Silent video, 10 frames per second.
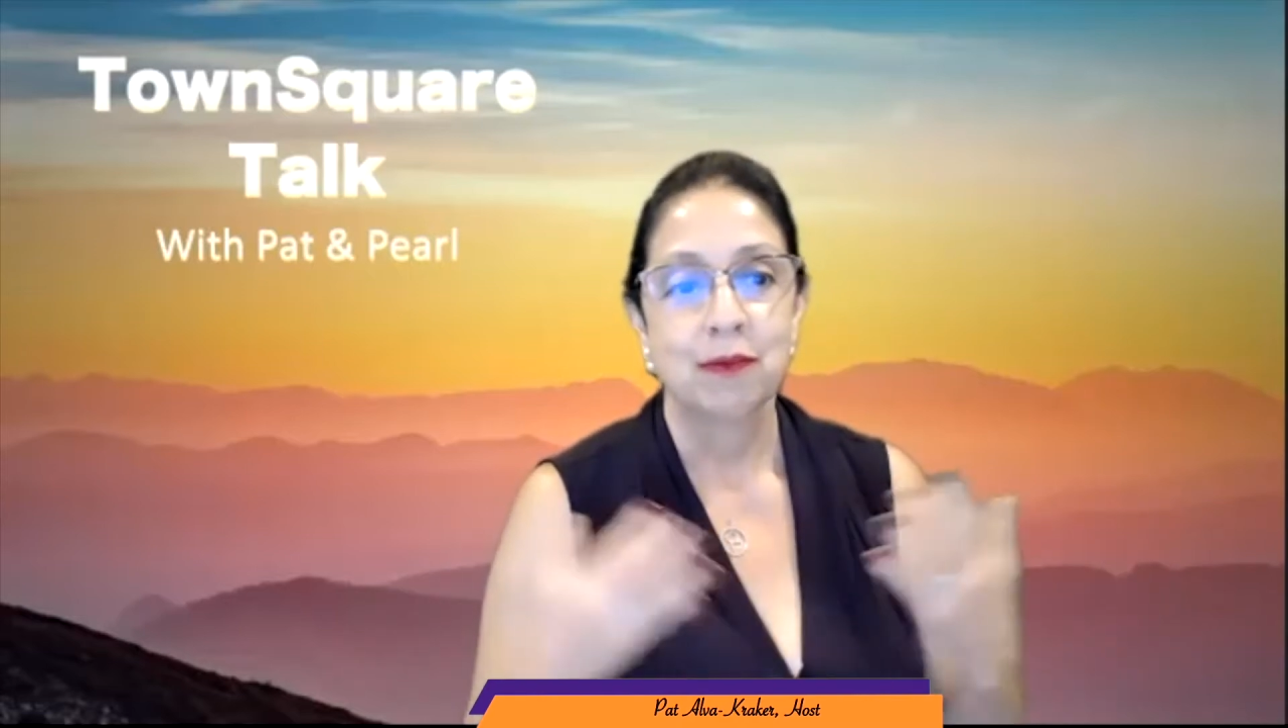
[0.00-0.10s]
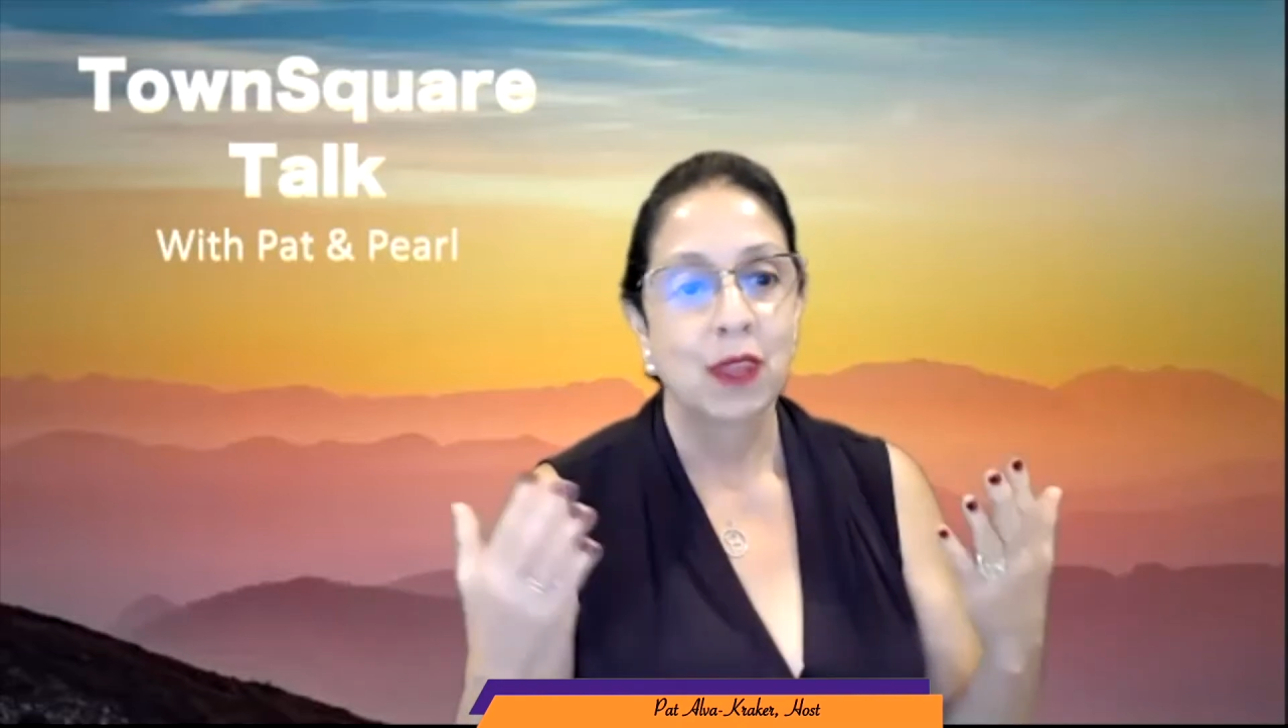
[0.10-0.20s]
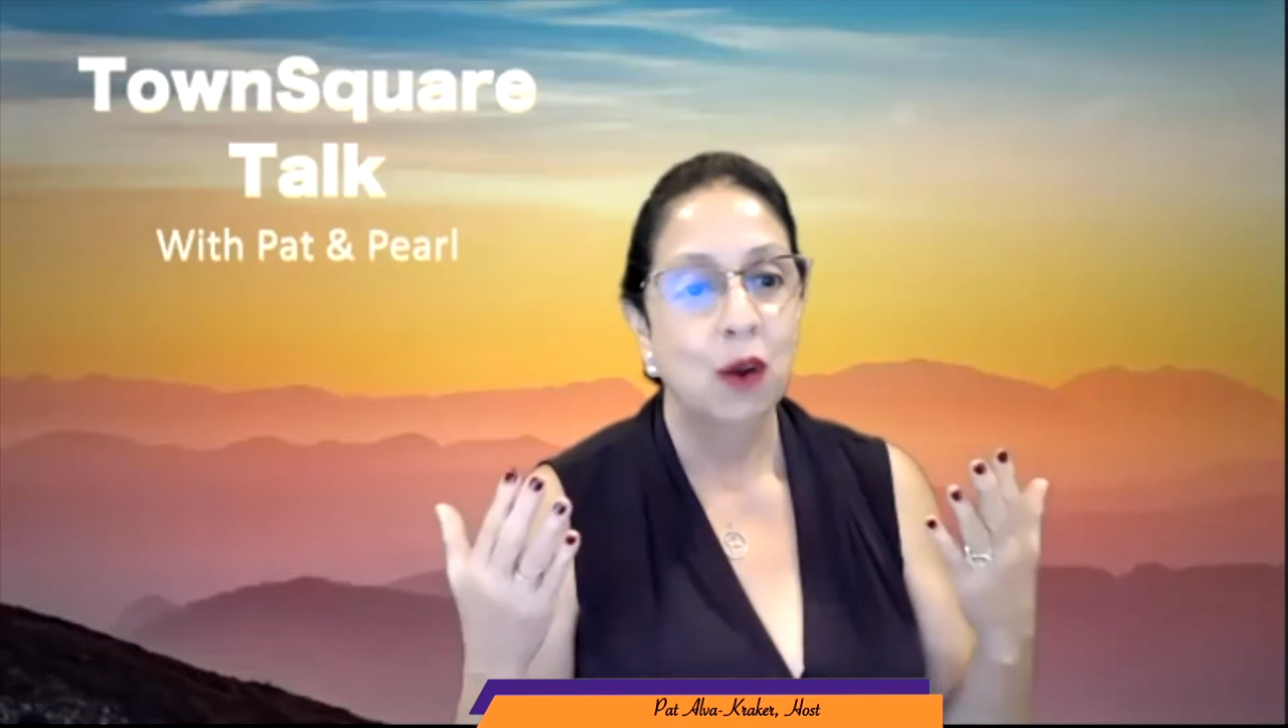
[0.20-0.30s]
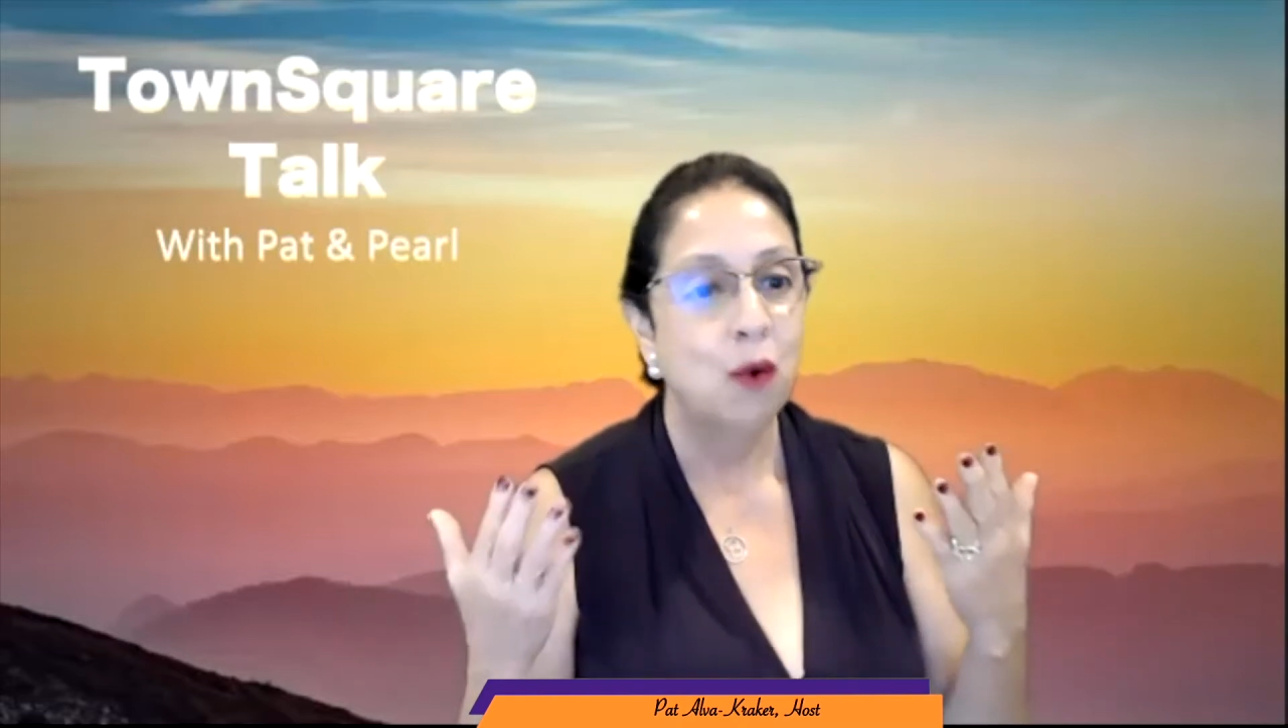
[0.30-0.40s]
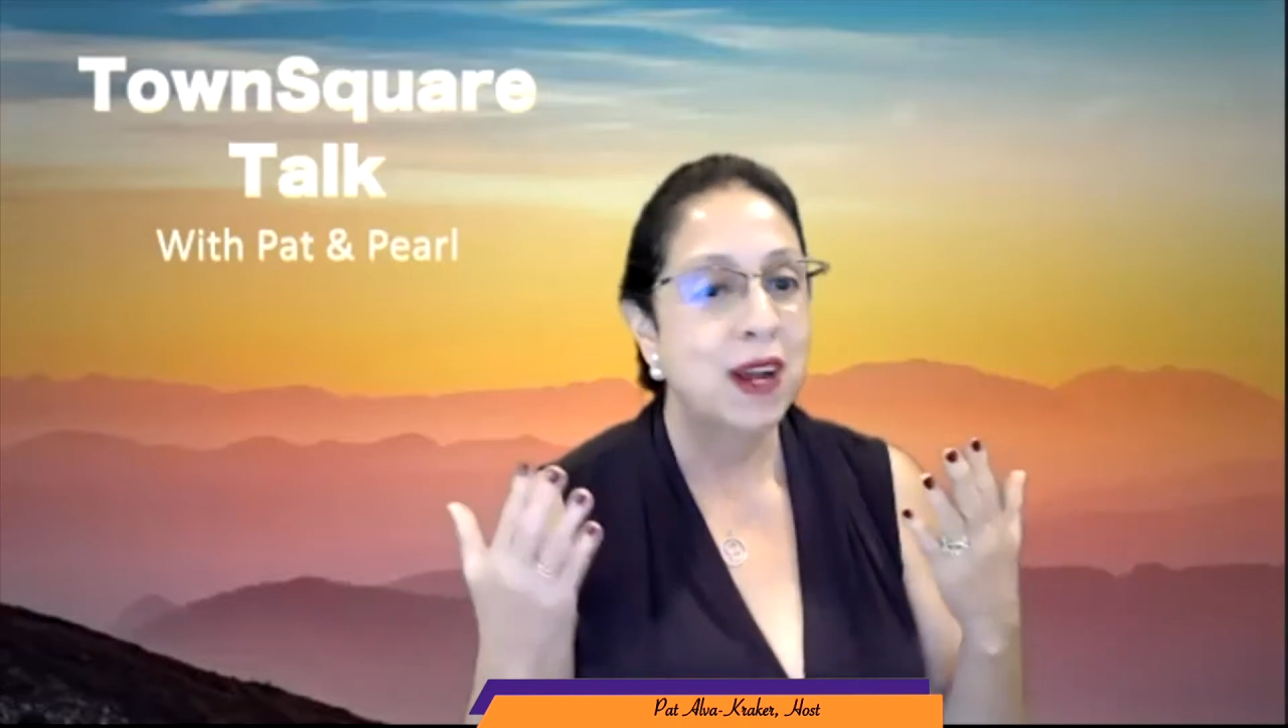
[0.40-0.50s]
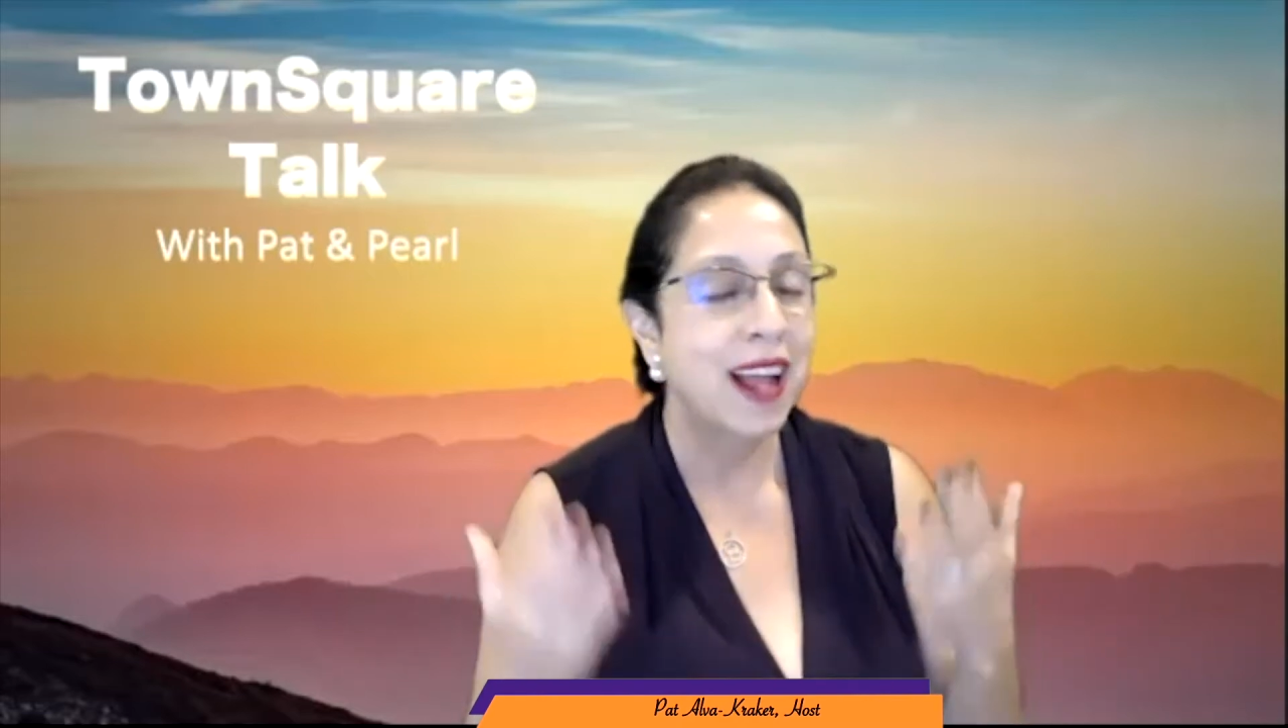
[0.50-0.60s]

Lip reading: What